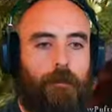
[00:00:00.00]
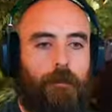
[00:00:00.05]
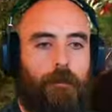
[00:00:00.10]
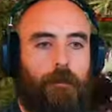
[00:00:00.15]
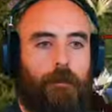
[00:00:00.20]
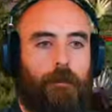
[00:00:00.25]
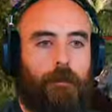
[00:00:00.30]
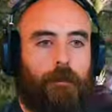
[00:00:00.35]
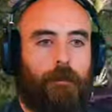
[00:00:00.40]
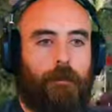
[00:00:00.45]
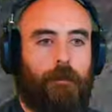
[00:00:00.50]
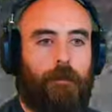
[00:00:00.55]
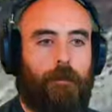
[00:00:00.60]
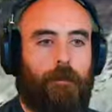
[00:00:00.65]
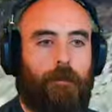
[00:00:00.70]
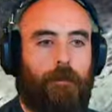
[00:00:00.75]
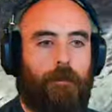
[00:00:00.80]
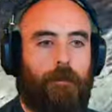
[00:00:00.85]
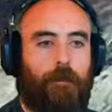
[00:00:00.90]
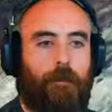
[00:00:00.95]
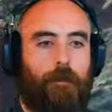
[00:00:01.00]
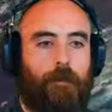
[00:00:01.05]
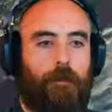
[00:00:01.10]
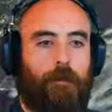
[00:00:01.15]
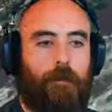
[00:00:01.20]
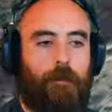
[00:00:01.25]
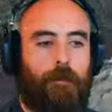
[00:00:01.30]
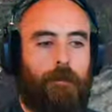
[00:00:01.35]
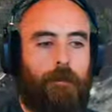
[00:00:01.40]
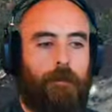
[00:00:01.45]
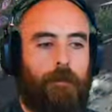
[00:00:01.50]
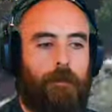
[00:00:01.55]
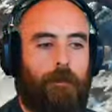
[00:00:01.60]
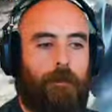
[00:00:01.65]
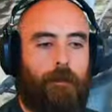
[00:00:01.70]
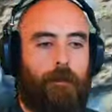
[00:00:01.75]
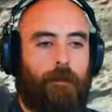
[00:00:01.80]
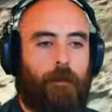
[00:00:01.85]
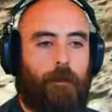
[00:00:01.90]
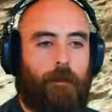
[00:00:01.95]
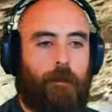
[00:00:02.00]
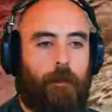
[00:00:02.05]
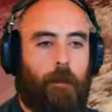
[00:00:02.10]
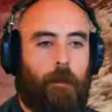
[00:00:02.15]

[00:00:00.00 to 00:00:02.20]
No one is speaking in this clip.